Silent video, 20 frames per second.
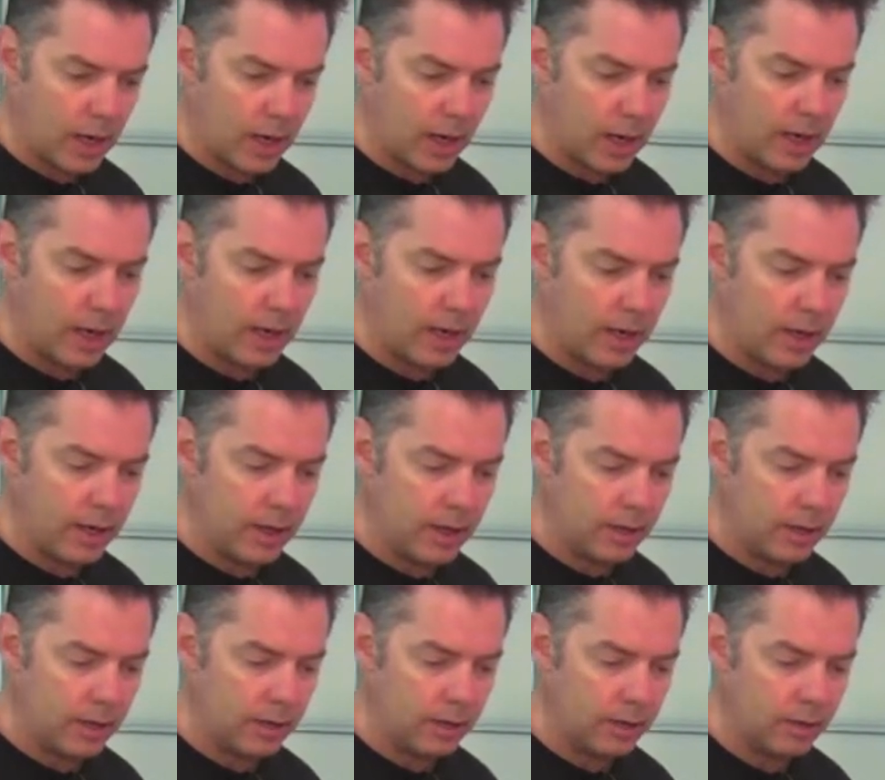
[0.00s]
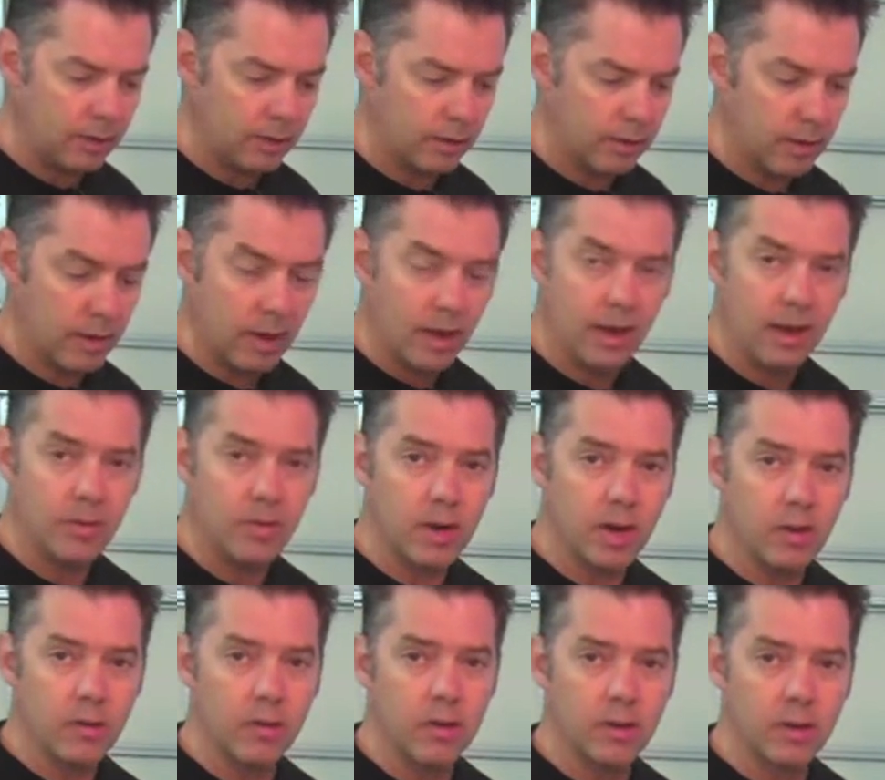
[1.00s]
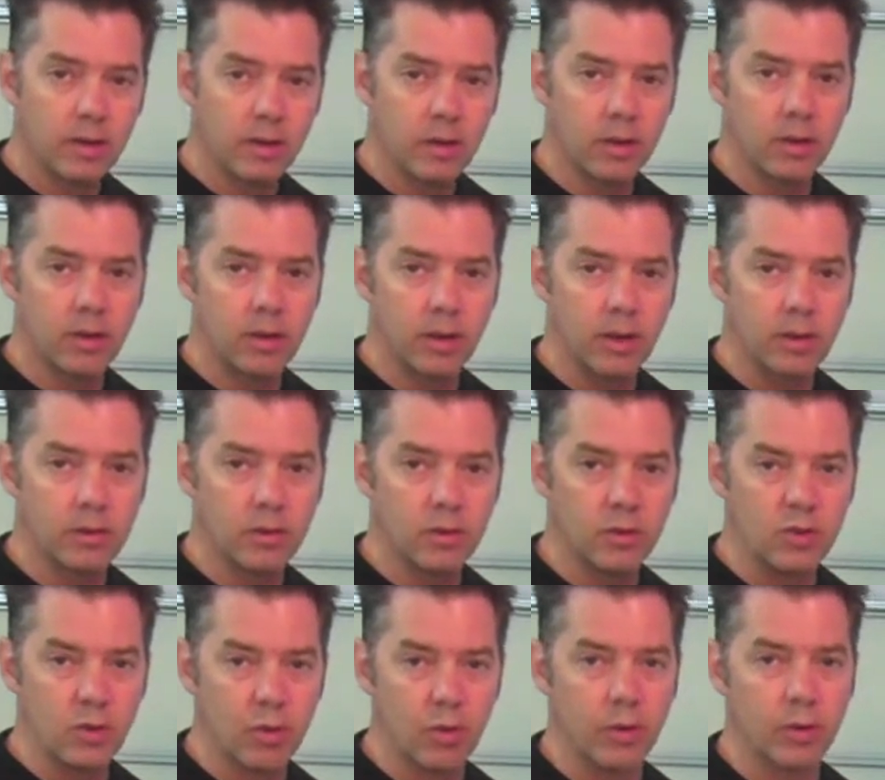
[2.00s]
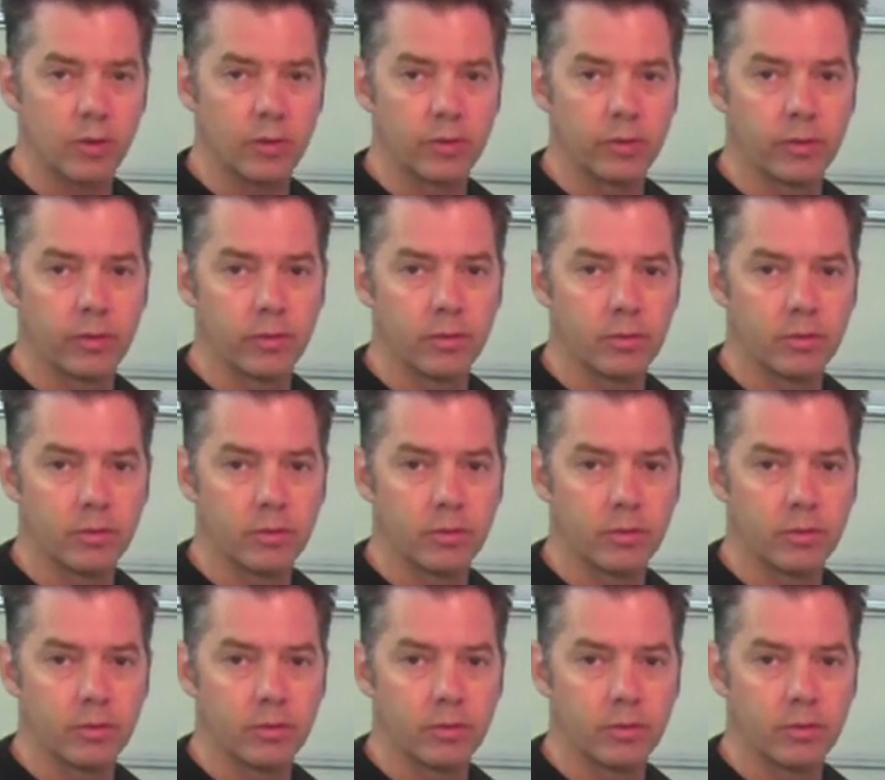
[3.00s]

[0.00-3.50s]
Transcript: I am not really good at tutorials.